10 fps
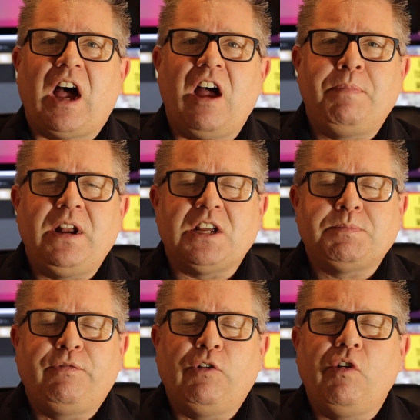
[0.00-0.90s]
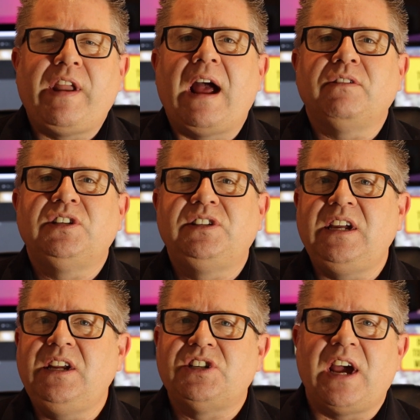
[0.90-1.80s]
I've been asked before now to
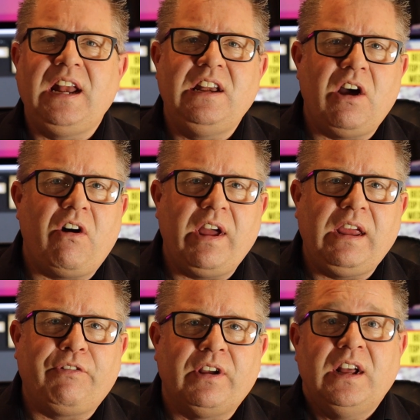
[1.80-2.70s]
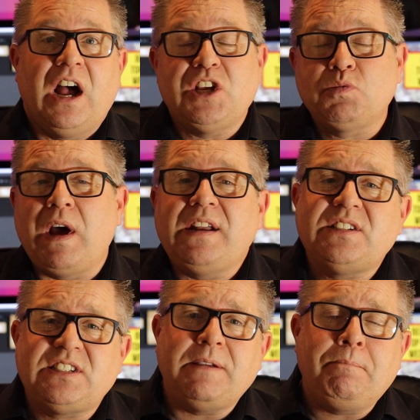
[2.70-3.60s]
DJ live, as well
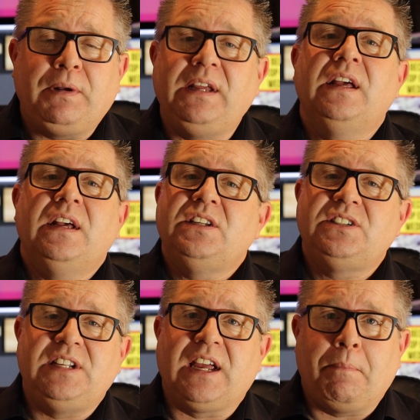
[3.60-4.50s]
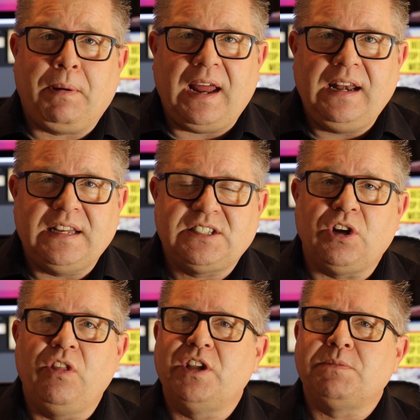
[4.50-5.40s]
as simply stick a
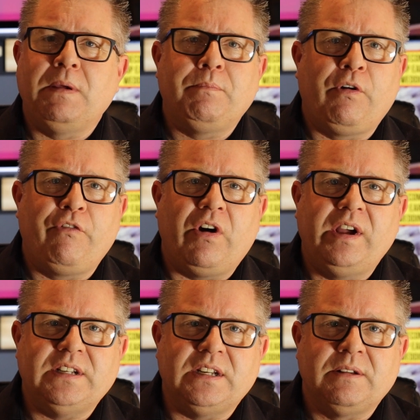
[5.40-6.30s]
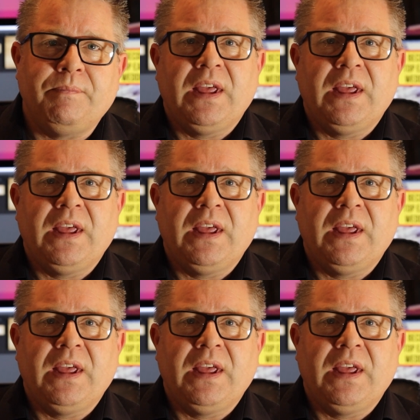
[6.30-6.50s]
playlist on that's been provided.